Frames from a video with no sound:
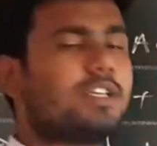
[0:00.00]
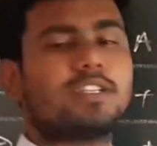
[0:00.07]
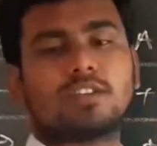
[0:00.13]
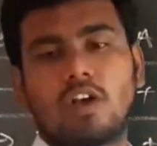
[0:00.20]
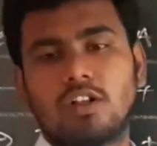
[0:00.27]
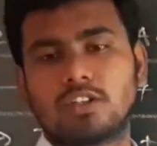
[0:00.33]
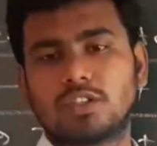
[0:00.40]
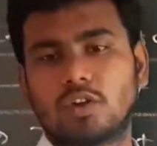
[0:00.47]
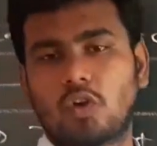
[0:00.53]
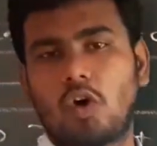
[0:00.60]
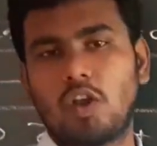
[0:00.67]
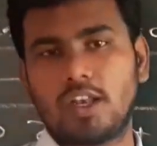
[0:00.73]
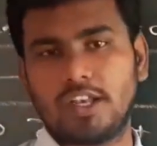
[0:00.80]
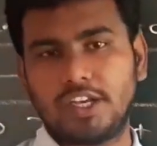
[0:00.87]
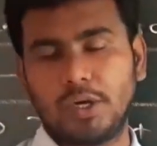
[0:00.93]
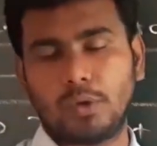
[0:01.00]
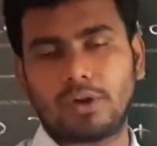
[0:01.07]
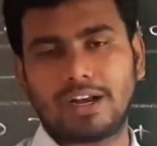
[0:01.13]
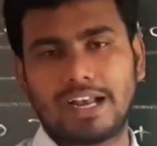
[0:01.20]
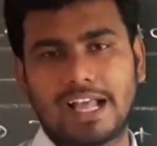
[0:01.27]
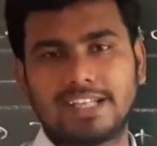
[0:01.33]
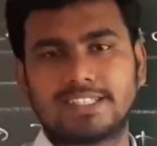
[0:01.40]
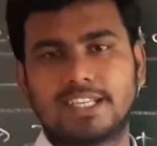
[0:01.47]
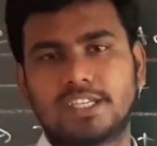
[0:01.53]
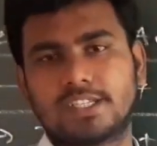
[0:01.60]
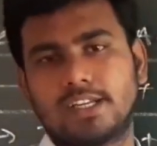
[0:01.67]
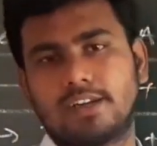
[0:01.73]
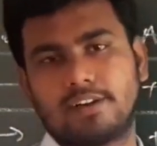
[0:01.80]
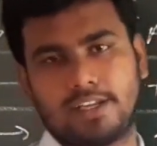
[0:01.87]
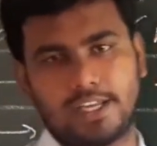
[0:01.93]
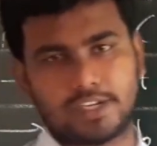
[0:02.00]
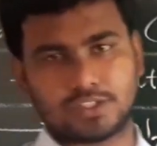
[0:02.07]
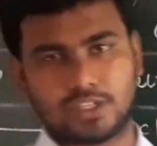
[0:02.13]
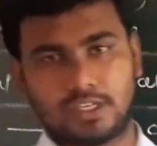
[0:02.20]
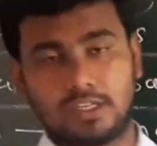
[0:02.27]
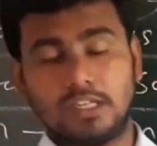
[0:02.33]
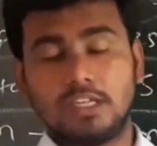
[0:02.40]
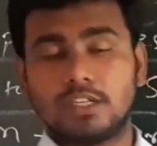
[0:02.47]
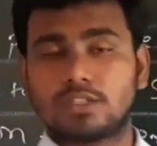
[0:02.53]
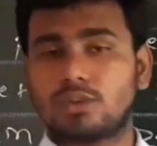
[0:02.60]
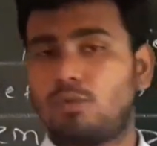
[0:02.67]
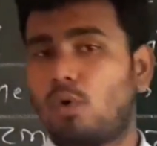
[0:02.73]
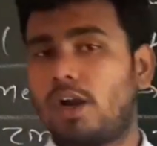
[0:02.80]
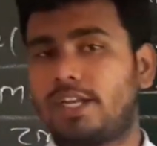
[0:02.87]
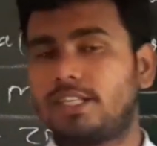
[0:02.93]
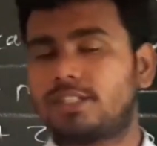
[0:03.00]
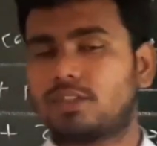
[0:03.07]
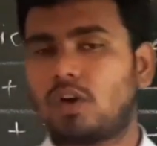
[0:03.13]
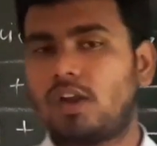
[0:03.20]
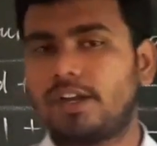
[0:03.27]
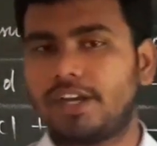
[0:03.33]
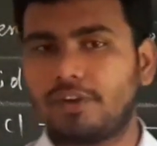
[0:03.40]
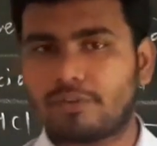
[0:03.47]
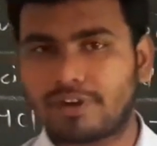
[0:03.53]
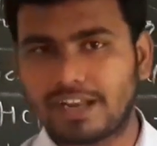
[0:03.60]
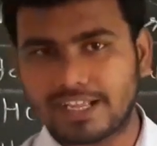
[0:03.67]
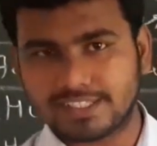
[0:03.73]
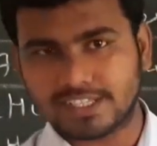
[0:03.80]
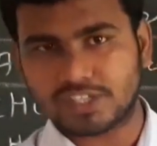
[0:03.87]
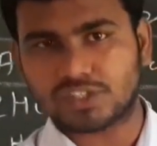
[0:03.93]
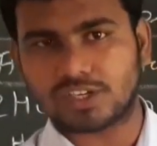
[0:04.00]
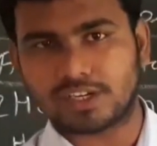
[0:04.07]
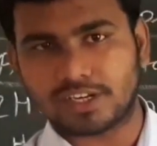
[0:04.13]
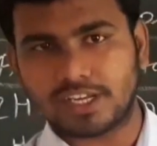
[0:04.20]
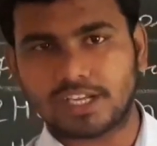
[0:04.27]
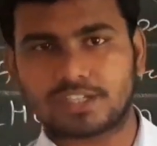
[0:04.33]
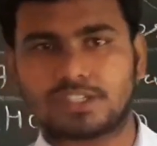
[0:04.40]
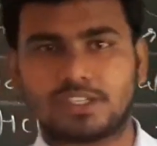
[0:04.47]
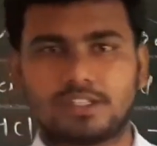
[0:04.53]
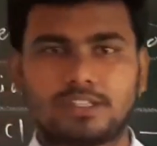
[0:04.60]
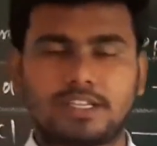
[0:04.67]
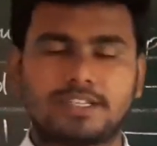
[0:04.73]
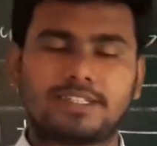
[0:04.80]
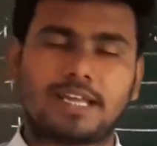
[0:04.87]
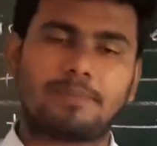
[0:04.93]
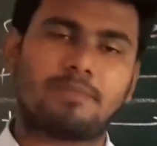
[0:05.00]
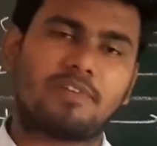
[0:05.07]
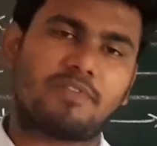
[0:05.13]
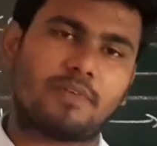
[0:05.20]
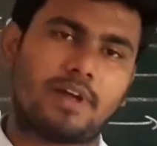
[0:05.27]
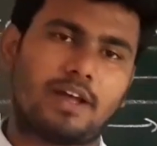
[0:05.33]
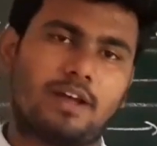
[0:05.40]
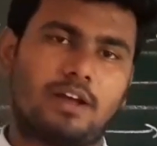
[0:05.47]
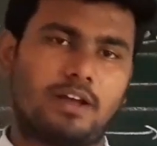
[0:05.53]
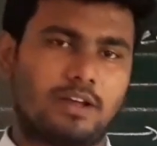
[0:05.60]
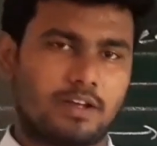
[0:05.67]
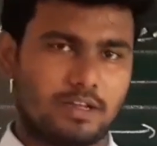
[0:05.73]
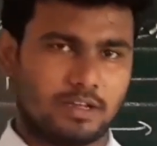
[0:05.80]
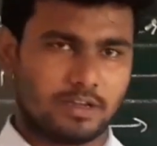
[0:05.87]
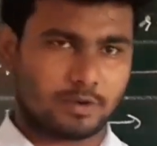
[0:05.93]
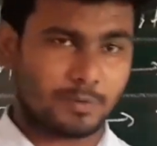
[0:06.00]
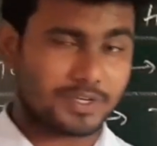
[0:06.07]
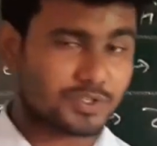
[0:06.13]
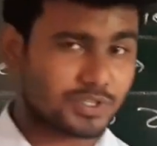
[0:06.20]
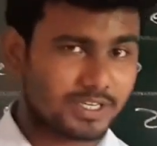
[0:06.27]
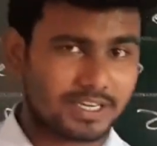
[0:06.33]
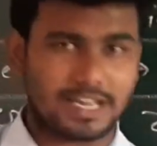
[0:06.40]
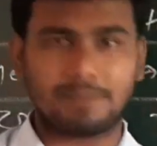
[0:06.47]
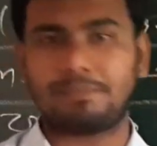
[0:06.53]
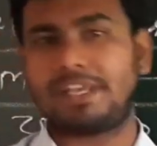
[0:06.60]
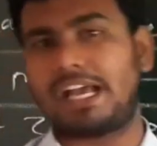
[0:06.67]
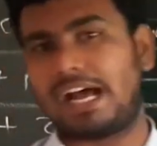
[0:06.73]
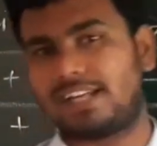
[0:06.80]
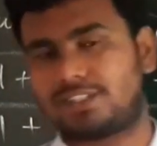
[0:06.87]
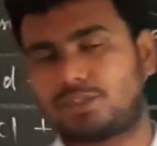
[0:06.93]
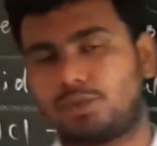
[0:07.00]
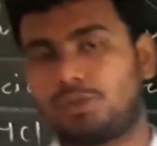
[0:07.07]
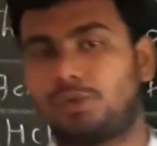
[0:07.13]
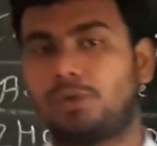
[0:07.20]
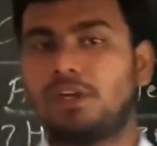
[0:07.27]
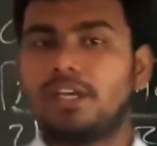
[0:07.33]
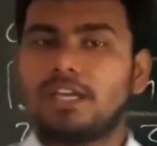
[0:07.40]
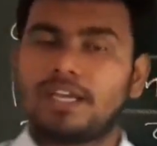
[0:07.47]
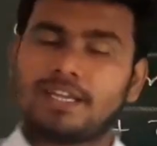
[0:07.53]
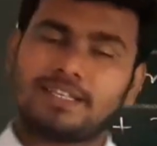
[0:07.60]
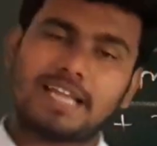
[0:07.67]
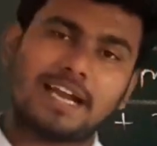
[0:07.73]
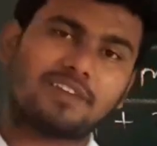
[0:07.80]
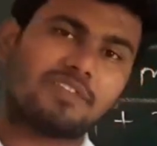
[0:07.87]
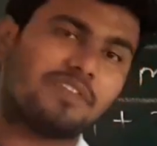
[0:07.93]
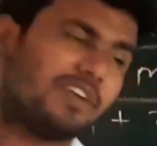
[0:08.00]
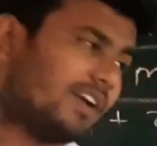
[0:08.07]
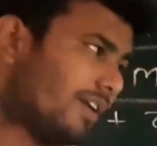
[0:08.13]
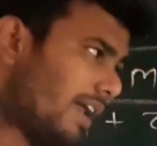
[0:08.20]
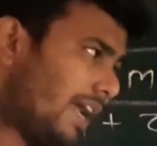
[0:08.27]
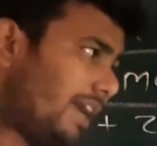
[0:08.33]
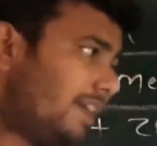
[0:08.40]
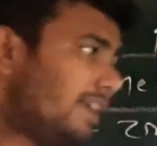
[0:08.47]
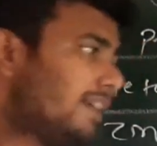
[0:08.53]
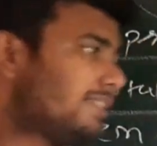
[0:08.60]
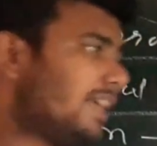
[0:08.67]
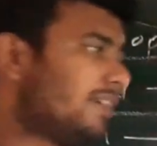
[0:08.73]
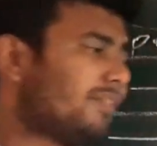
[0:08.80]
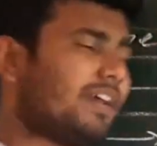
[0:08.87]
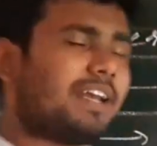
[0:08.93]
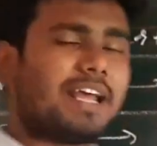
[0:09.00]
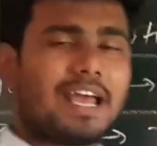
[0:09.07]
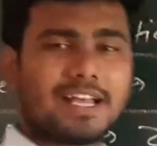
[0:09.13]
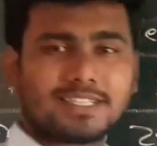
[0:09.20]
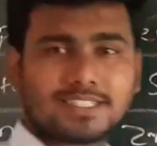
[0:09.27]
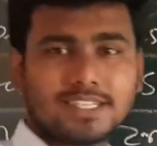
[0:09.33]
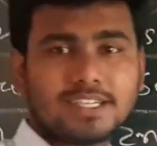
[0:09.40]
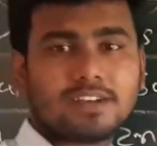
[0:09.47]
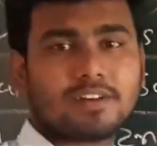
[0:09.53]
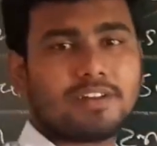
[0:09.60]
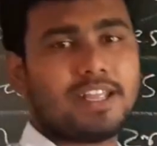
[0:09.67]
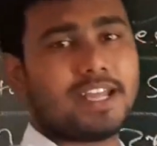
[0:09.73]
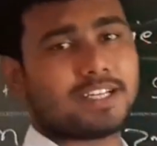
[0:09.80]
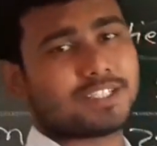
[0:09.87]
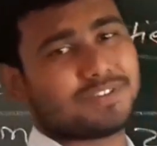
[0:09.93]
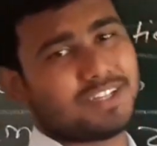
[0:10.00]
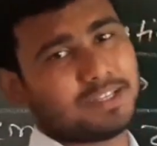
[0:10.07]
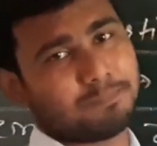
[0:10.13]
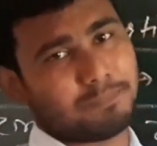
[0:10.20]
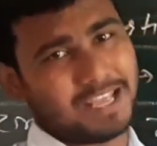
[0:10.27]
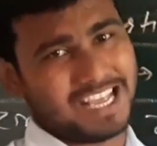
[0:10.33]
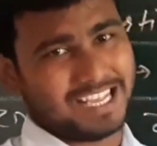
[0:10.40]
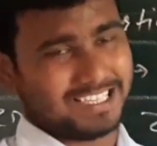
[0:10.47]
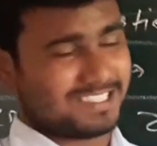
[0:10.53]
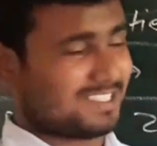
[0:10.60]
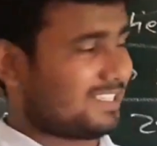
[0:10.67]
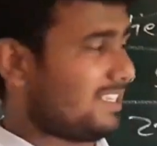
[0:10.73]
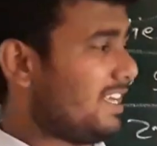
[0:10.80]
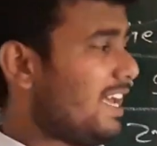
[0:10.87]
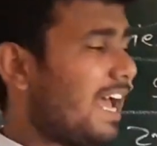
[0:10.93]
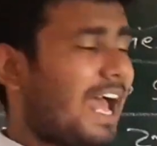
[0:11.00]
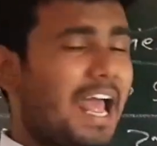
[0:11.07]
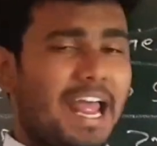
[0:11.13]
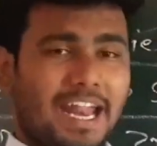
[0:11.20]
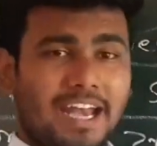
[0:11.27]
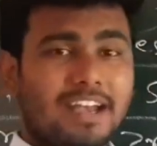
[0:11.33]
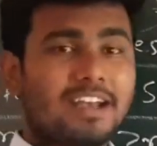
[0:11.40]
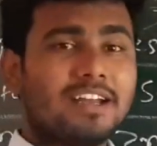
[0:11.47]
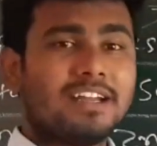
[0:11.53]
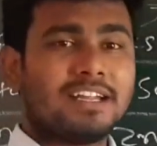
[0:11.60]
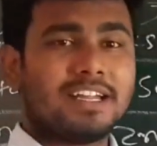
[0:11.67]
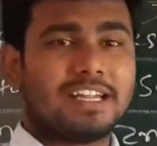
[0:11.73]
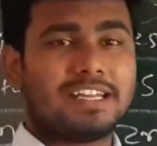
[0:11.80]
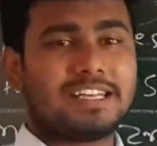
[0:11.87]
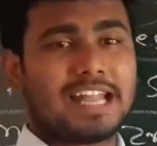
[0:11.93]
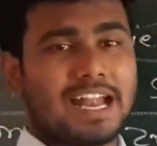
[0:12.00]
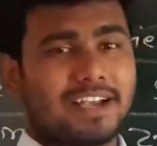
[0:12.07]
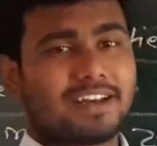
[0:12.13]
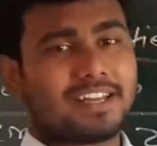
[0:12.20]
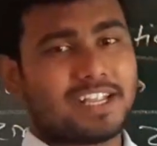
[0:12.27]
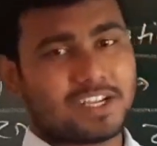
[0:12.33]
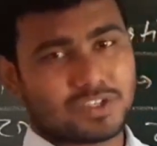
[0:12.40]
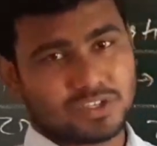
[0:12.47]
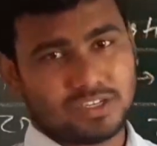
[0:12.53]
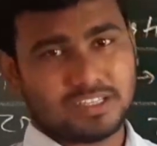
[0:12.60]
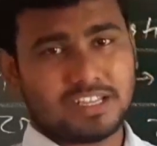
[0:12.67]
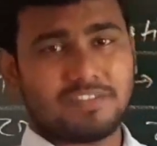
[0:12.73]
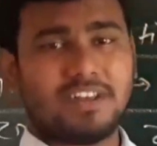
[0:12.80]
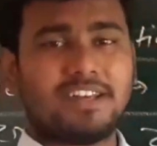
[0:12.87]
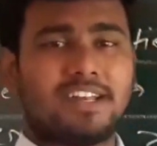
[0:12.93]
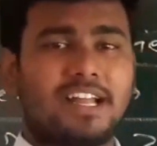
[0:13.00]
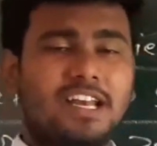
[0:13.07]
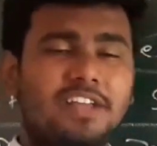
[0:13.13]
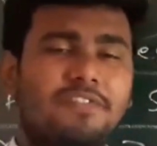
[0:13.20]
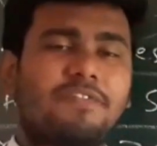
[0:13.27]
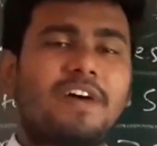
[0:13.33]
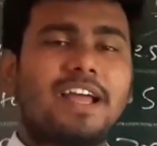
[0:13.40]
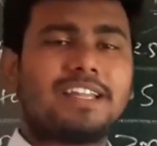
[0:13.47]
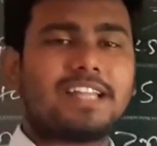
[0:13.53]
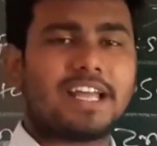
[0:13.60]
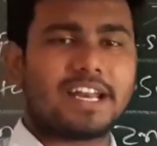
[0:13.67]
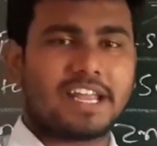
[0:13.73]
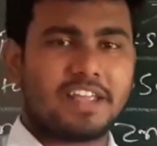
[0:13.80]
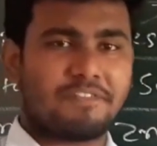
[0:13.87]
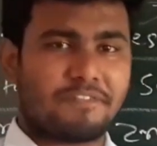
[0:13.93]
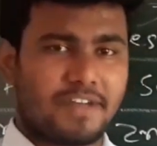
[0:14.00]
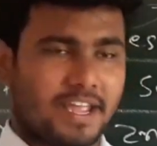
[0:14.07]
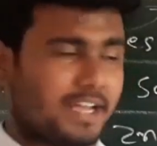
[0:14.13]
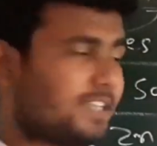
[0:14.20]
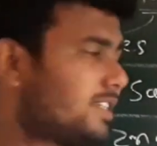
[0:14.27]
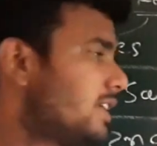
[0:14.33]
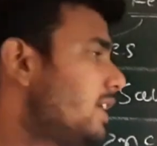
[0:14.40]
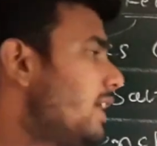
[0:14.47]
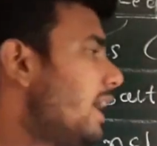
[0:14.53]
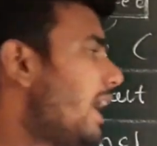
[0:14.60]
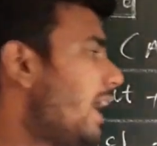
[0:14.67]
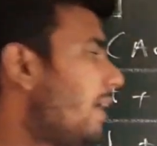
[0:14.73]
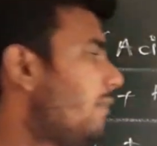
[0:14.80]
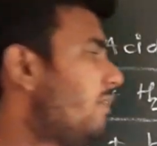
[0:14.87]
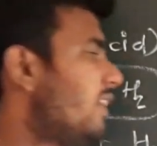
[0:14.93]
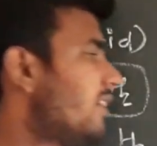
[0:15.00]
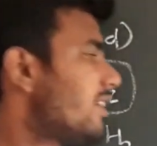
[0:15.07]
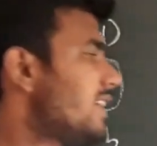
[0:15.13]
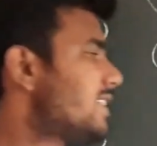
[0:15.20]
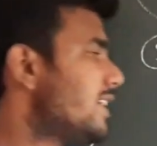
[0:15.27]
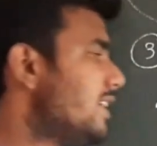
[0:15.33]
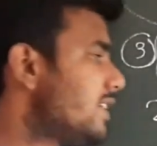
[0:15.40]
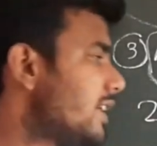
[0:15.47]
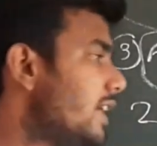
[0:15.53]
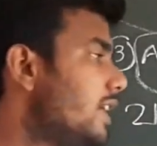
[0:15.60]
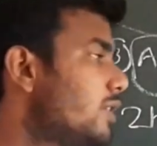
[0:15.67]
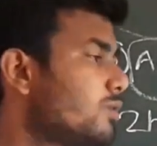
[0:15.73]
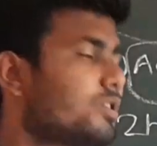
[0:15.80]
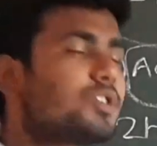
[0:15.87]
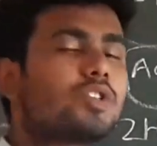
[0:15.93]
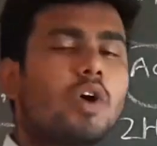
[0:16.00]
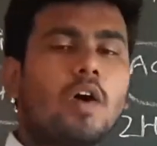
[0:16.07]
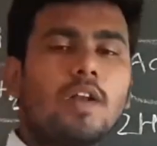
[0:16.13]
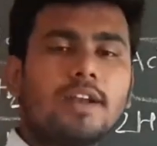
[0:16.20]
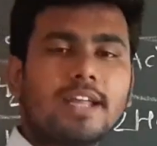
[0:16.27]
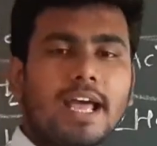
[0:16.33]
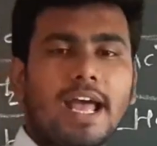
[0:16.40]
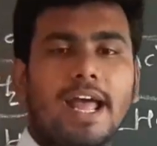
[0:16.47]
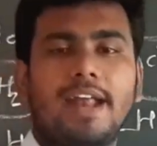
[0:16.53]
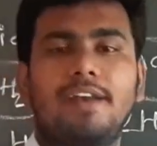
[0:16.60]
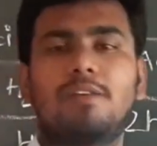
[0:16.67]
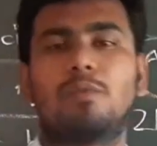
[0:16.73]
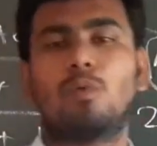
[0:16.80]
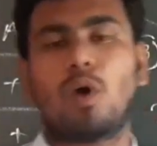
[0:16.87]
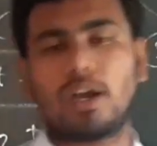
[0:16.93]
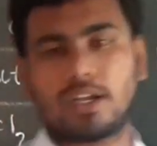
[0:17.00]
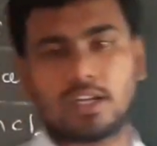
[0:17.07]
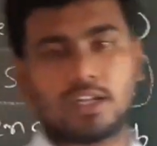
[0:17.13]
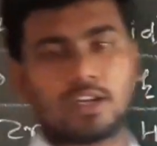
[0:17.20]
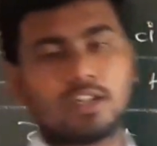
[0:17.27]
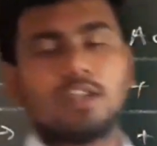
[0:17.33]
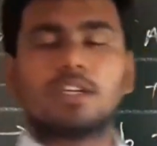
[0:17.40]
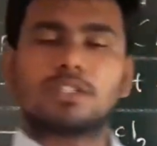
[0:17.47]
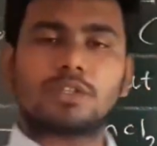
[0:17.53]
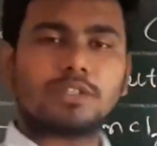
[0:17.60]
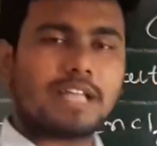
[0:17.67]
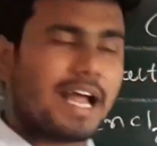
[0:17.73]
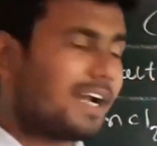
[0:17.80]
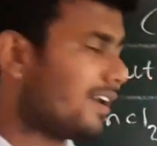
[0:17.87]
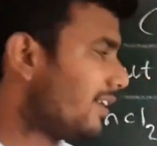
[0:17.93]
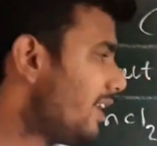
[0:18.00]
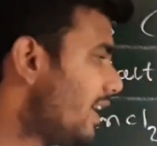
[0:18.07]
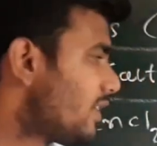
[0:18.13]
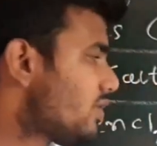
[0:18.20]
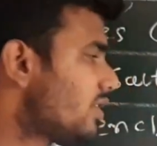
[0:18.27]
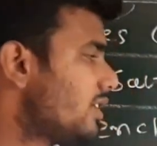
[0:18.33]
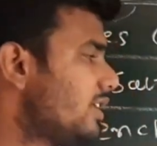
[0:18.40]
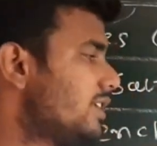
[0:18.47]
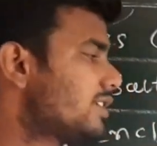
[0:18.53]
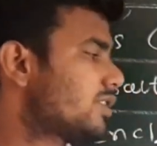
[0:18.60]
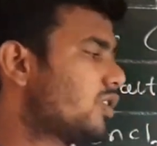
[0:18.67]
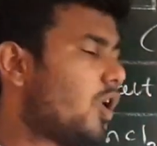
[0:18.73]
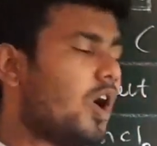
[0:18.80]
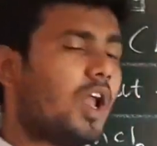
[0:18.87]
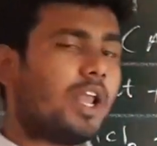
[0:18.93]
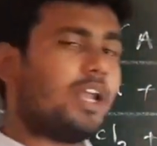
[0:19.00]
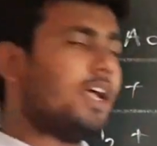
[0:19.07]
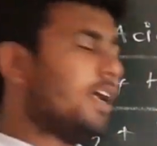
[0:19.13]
is also called neutralization reaction. So what is called neutralization reaction? This type of question can be asked to you. In that we will write that when acid reacts with base, and in that reaction they will nullify their effect and will result into salt and water. So that reaction is called